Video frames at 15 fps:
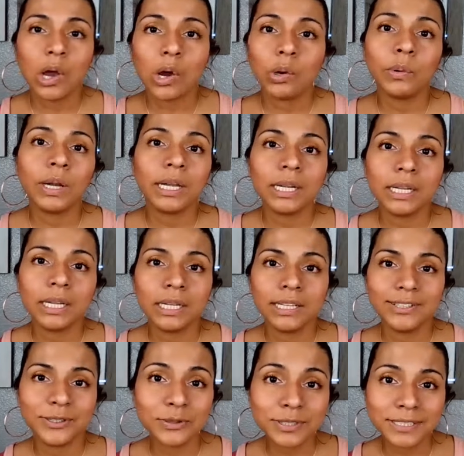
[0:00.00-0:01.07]
already
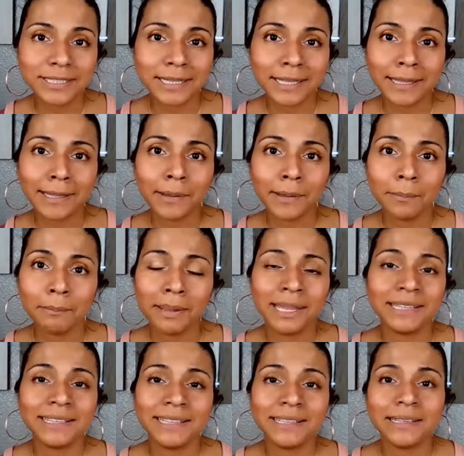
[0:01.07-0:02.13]
using it,
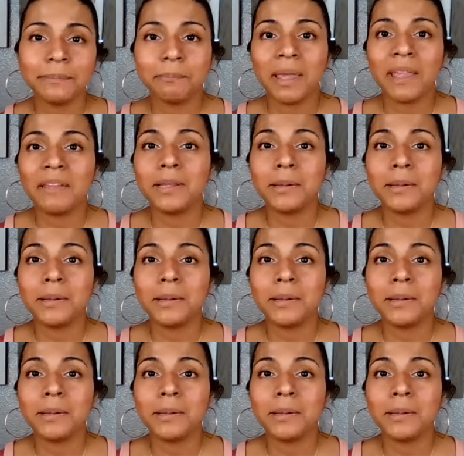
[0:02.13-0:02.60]
maybe